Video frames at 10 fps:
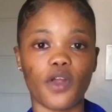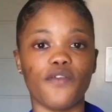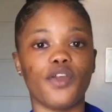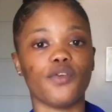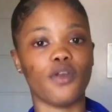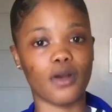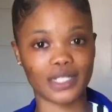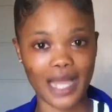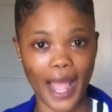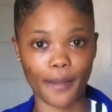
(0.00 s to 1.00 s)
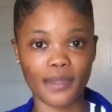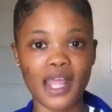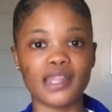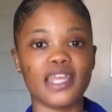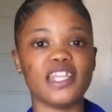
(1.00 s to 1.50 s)
a very long time,
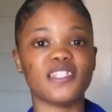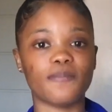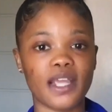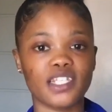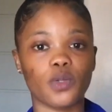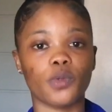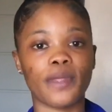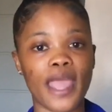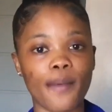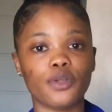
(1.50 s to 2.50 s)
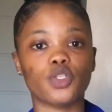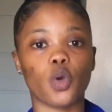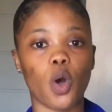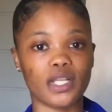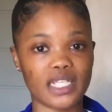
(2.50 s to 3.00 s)
the inspector will be able to
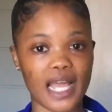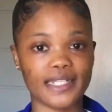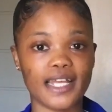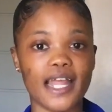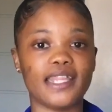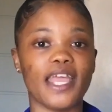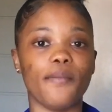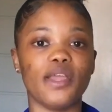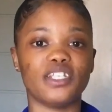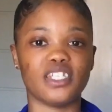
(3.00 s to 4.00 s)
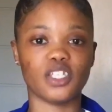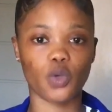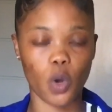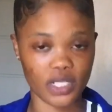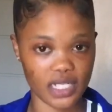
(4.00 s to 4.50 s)
contact the emergency
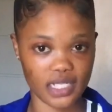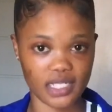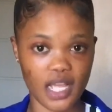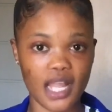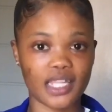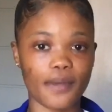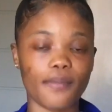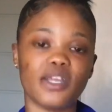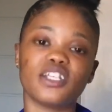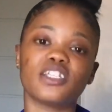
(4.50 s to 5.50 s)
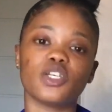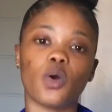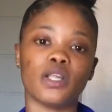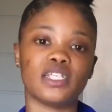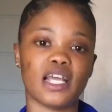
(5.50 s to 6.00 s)
contacts. The emergency
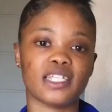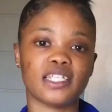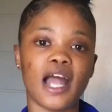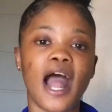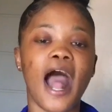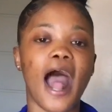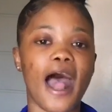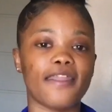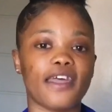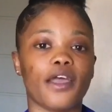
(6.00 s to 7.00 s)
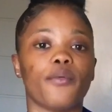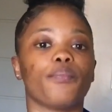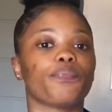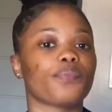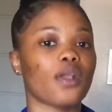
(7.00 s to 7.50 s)
contacts are
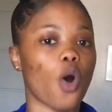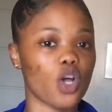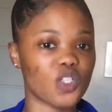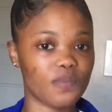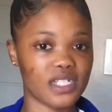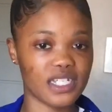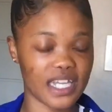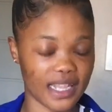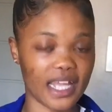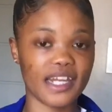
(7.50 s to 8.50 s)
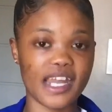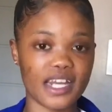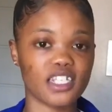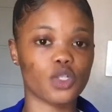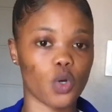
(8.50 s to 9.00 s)
the
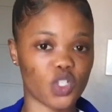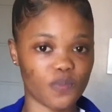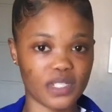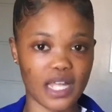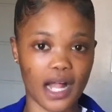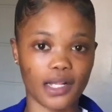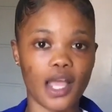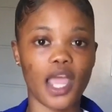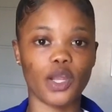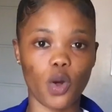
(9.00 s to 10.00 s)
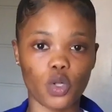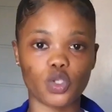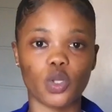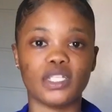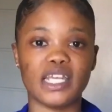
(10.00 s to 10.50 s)
nearest hospital and
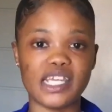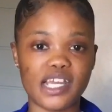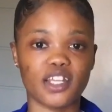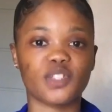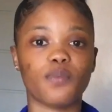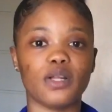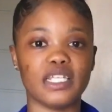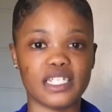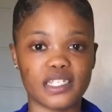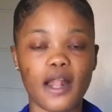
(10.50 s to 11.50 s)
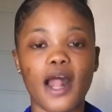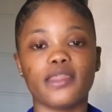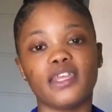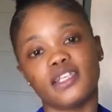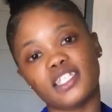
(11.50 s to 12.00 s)
also the nearest police.
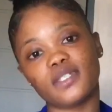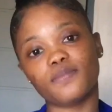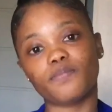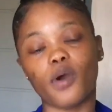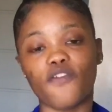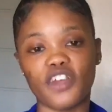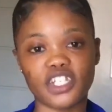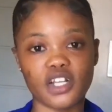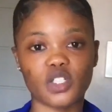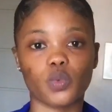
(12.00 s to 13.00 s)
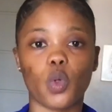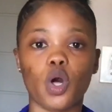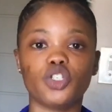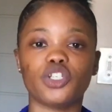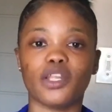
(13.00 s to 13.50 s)
These professionals will
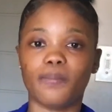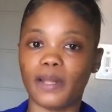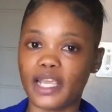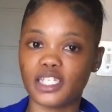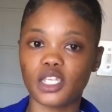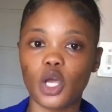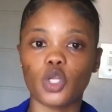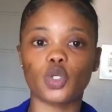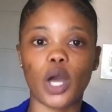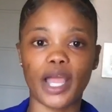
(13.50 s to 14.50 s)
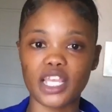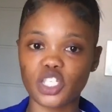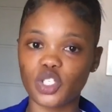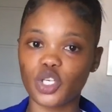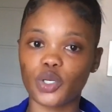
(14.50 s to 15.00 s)
go to the place to
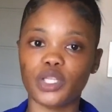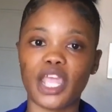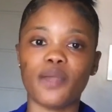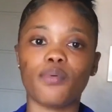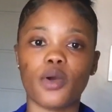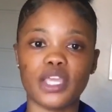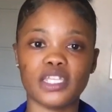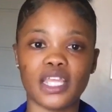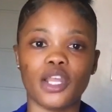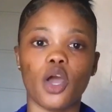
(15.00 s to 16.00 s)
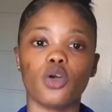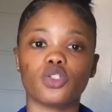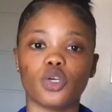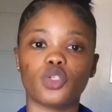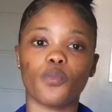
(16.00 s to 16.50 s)
rescue the employees and
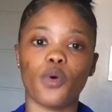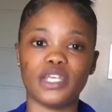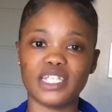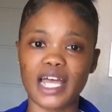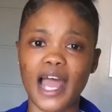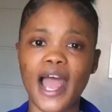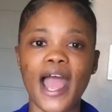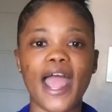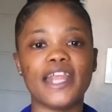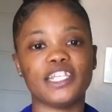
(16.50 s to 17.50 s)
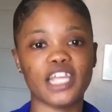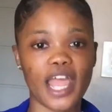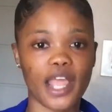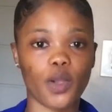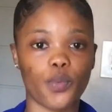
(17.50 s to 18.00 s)
also to monitor and
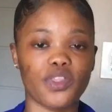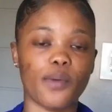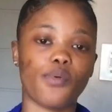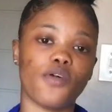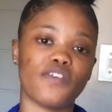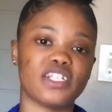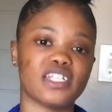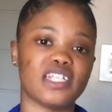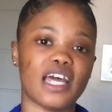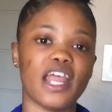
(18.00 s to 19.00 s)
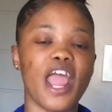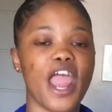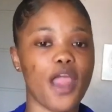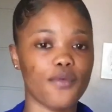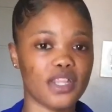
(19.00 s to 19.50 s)
check with the professionals that
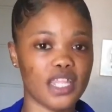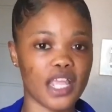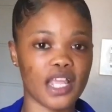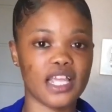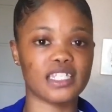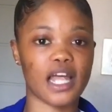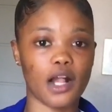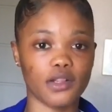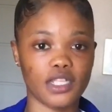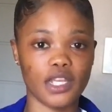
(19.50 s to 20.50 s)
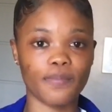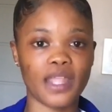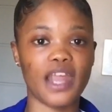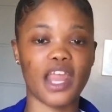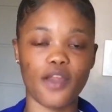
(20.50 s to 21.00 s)
everything is healthy
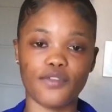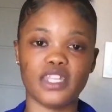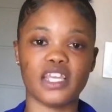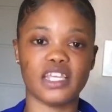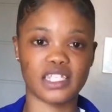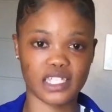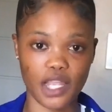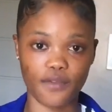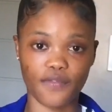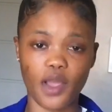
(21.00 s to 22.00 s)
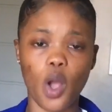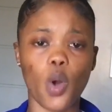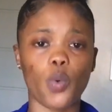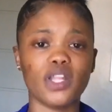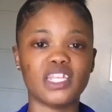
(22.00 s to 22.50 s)
and everything is safe.
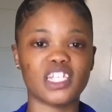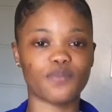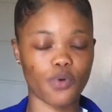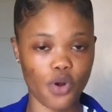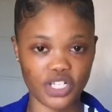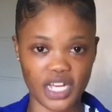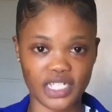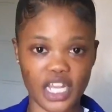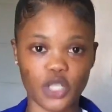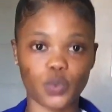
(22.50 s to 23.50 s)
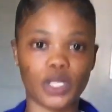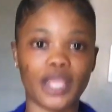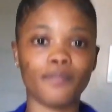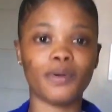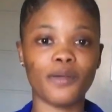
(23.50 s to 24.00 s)
With this project, it will
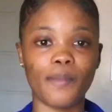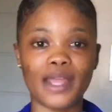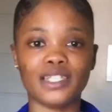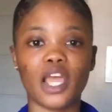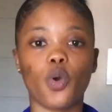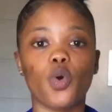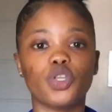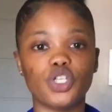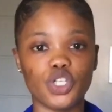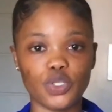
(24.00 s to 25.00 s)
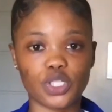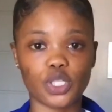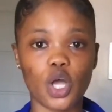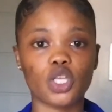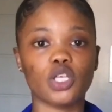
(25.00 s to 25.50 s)
implement a good use
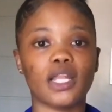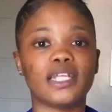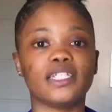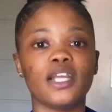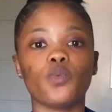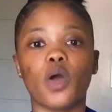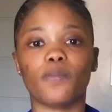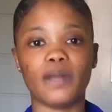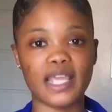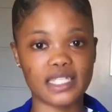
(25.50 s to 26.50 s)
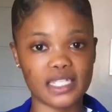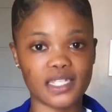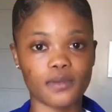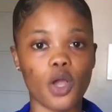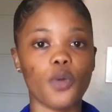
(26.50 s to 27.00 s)
so that in
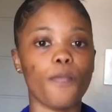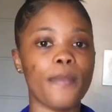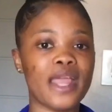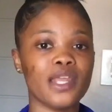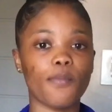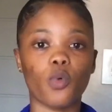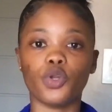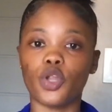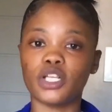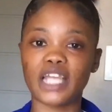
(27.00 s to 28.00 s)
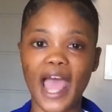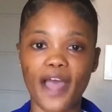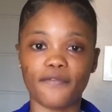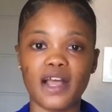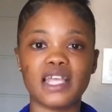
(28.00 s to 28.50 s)
workplaces, many will not
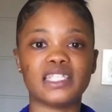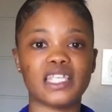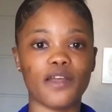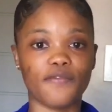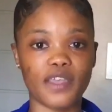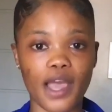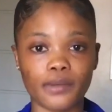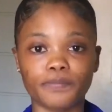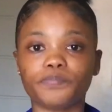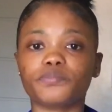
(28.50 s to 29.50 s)
have severe